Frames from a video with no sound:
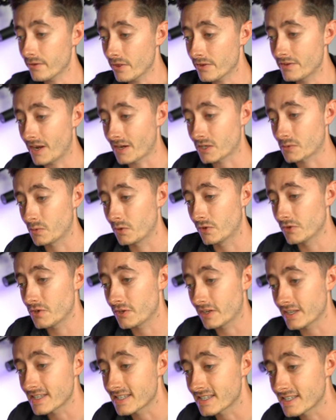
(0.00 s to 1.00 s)
on the dashboard, you
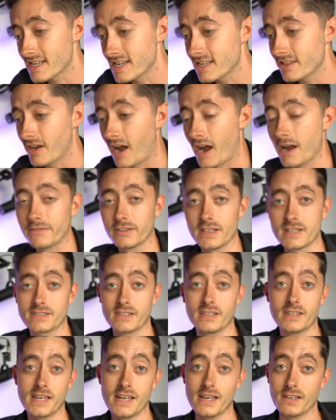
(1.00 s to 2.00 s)
can see that I've
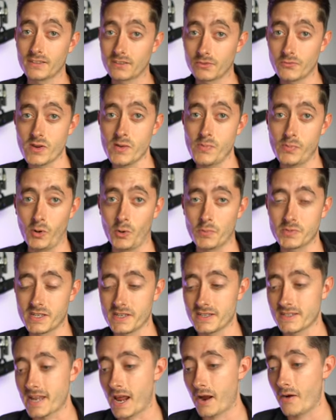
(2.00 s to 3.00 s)
listed here three
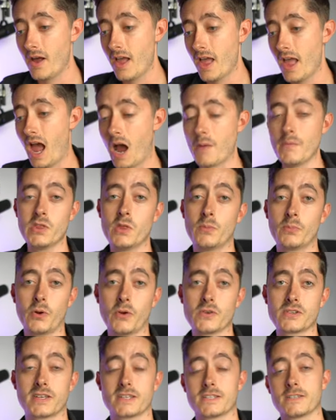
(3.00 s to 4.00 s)
properties. Now I'm in the
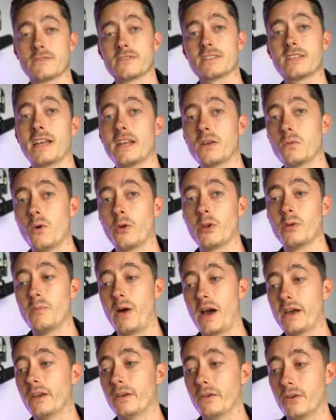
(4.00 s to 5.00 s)
process of selling one and
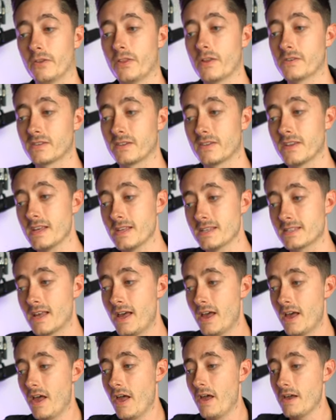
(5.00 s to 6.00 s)
buying another. So these
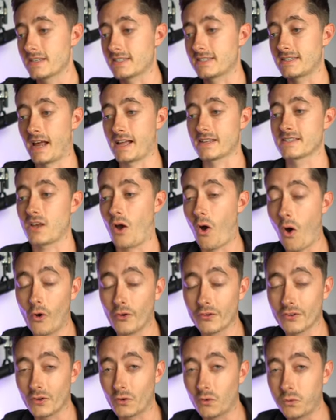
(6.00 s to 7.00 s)
stats
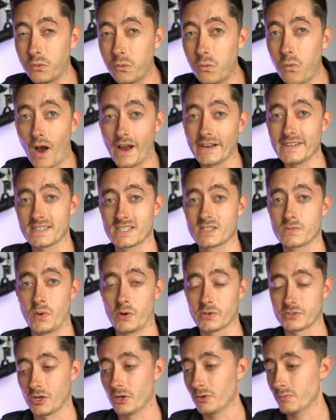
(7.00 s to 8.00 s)
aren't quite
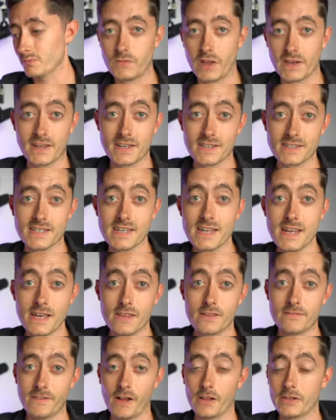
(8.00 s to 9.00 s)
spot on. Now you can see here
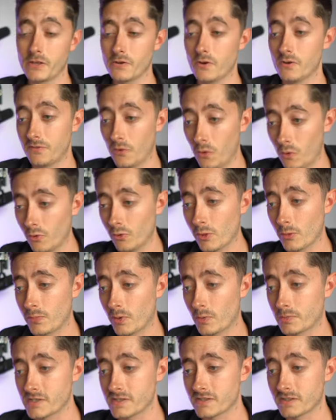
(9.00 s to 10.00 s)
the value of all the
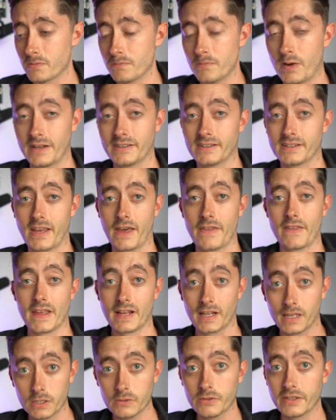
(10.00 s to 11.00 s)
properties combined together,
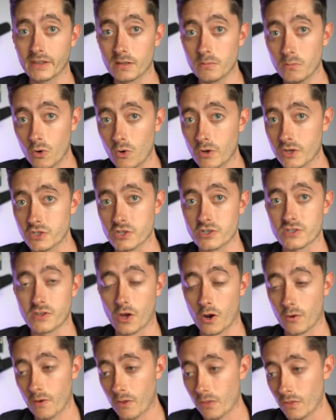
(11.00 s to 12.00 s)
including the mortgages
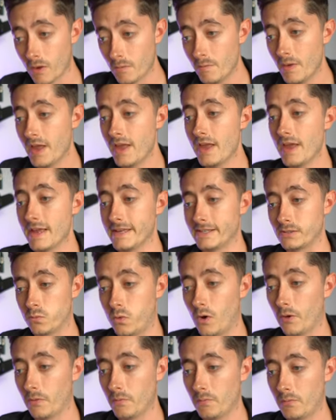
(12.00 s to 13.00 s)
that are on them, is
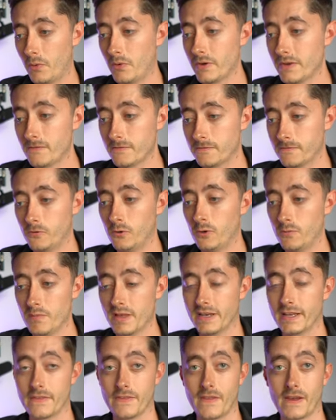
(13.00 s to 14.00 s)
1.4
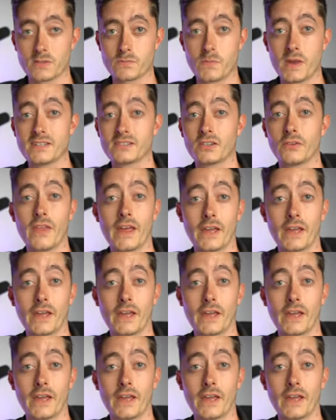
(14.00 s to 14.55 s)
million. That's based on